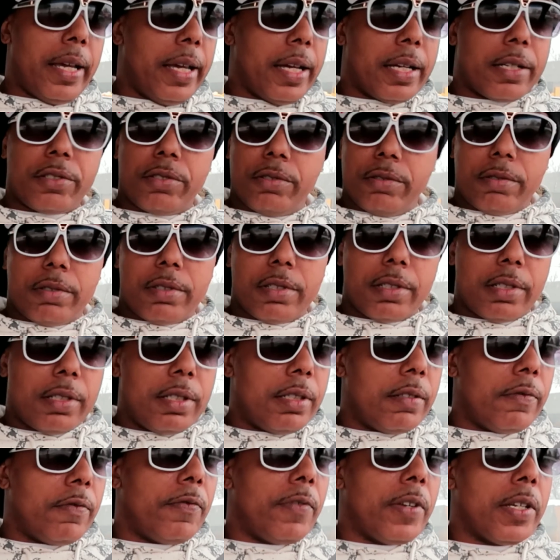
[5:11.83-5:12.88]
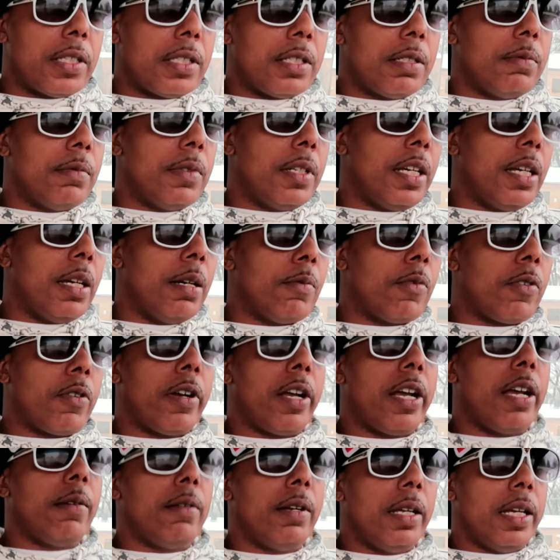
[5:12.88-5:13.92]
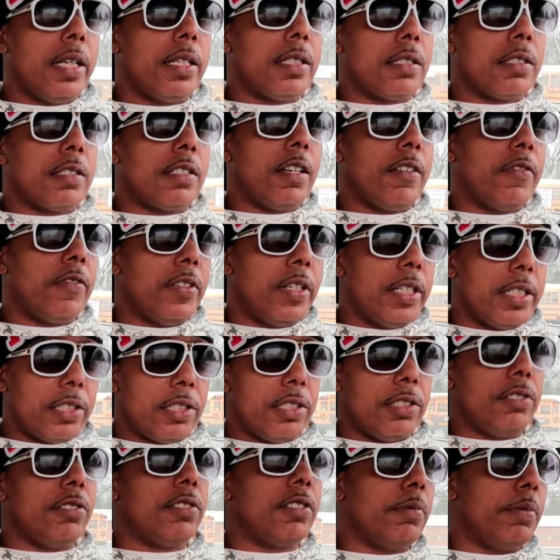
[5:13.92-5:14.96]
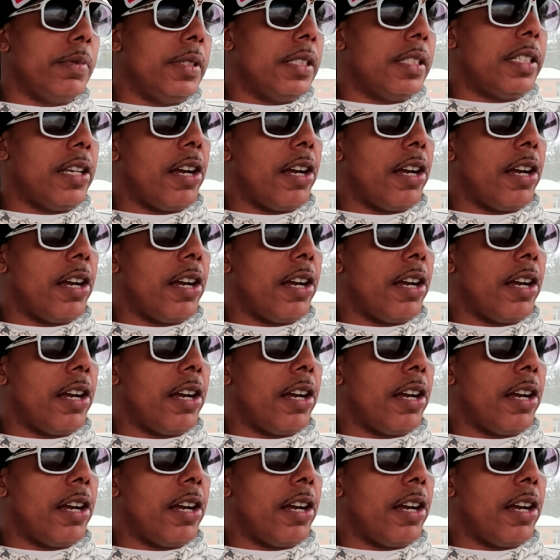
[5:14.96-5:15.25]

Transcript: my ex used to fix the damn crab legs and stuff, and that shit used to be